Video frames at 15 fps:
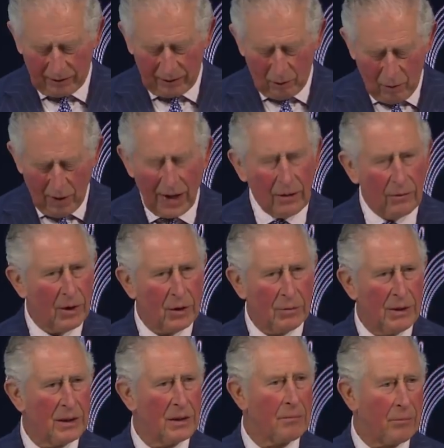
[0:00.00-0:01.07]
rather the way in
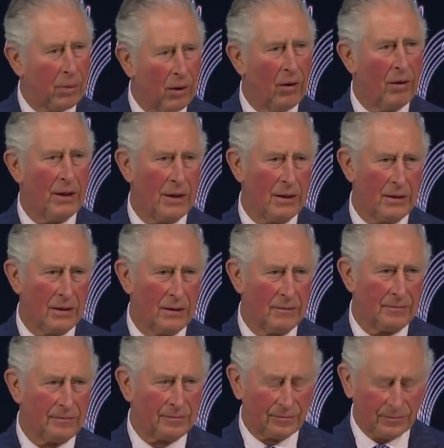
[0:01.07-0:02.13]
which we deploy it.
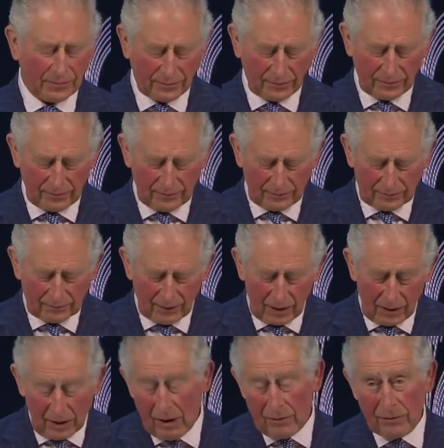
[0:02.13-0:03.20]

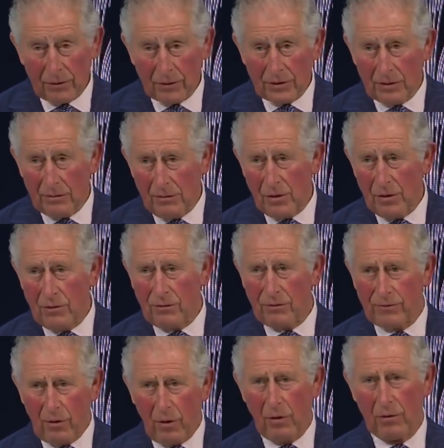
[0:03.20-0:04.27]
Therefore, to
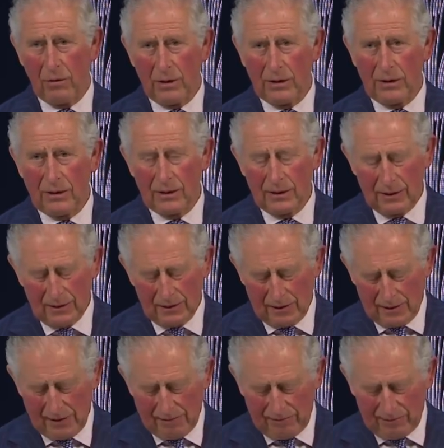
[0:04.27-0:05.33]
move forward,
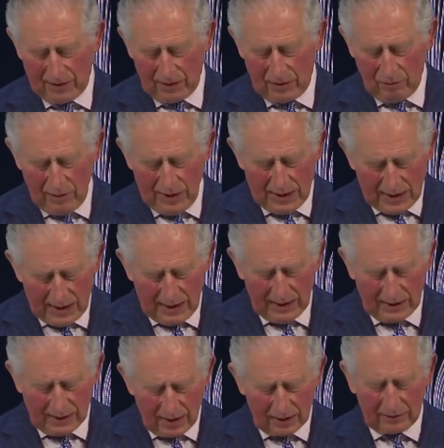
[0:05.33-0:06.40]
we
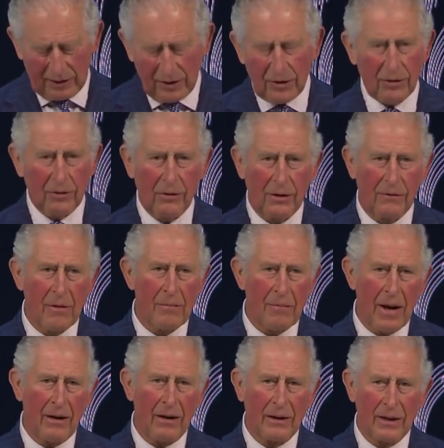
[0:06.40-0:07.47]
need nothing short of a
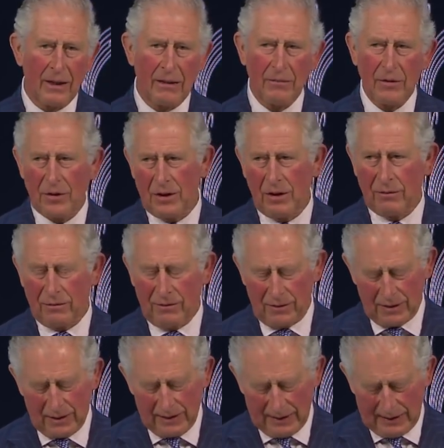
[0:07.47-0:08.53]
paradigm
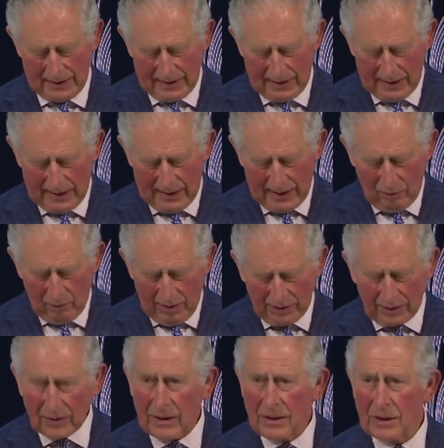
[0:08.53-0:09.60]
shift,
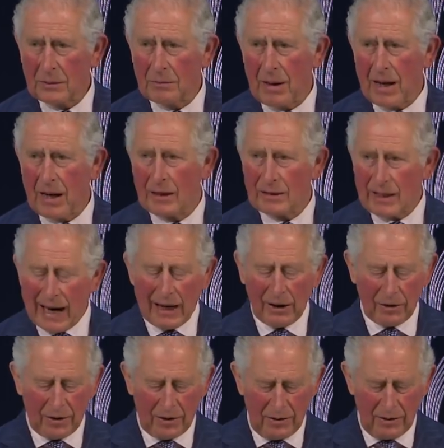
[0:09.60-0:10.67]
one that inspires
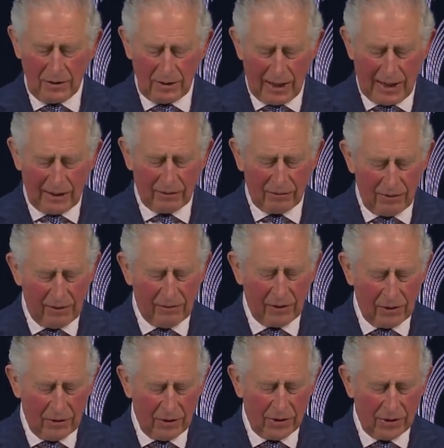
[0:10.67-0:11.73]
action at
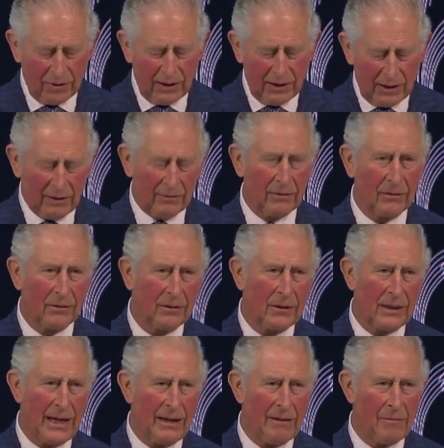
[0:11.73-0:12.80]
revolutionary
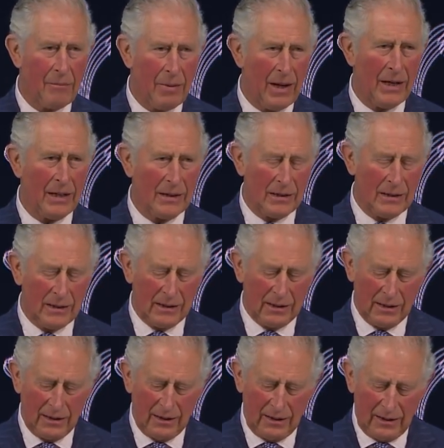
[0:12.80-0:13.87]
levels and
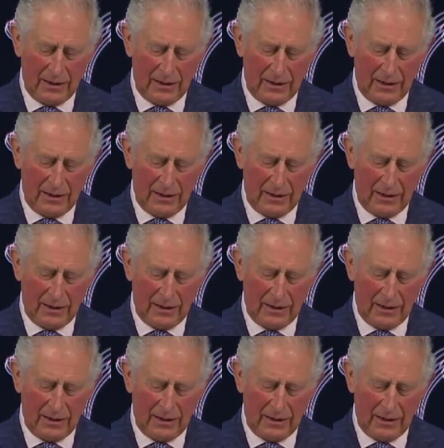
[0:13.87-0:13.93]
pace.